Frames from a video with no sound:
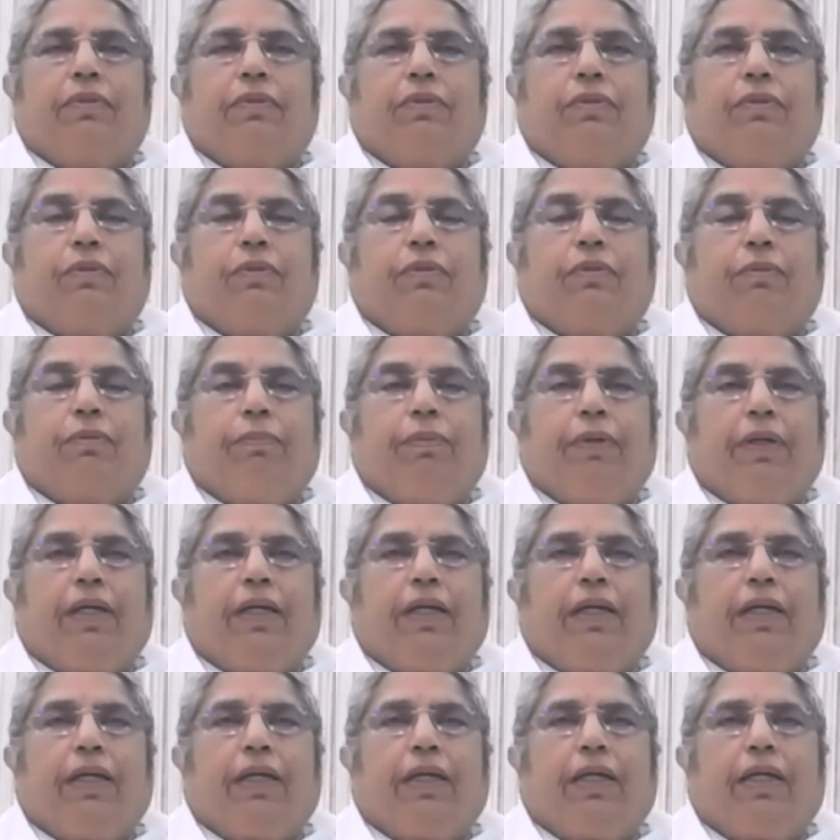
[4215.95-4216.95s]
to
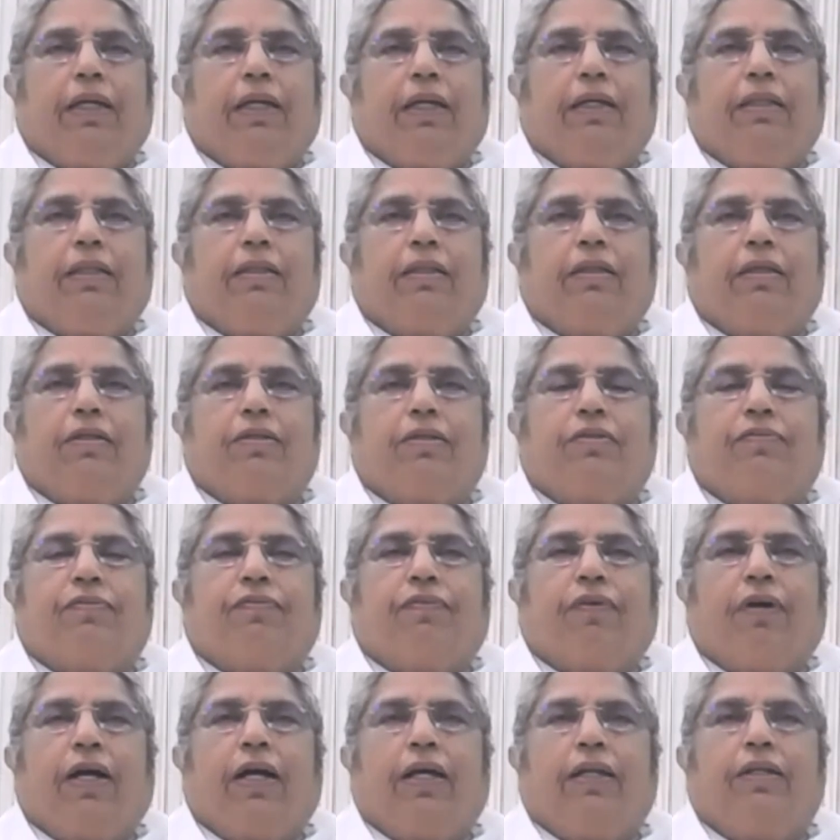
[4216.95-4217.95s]
be in this
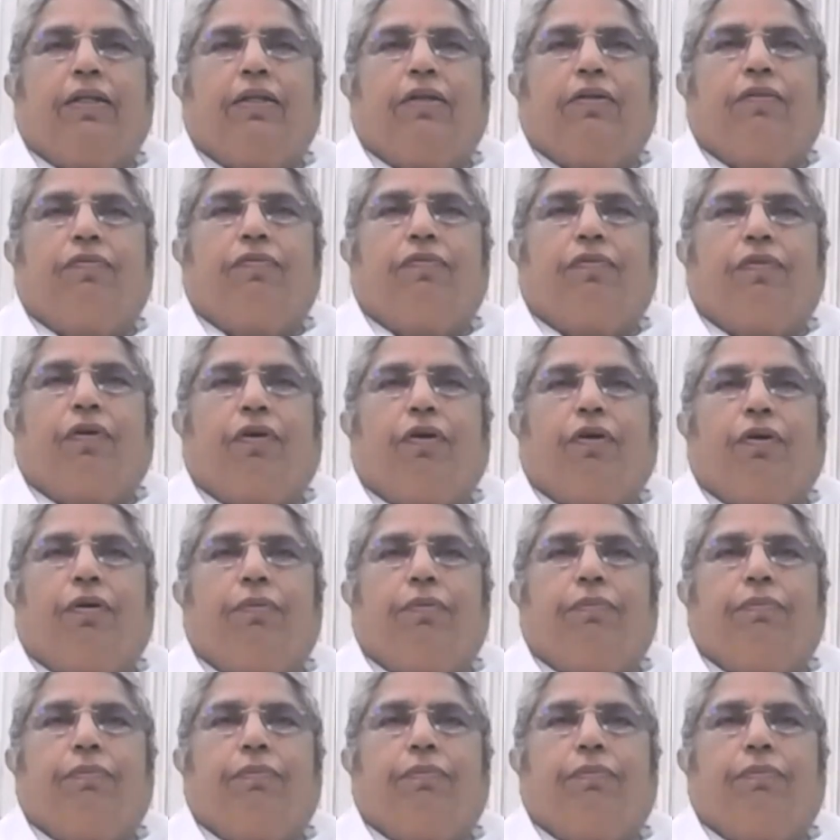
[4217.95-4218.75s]
final form.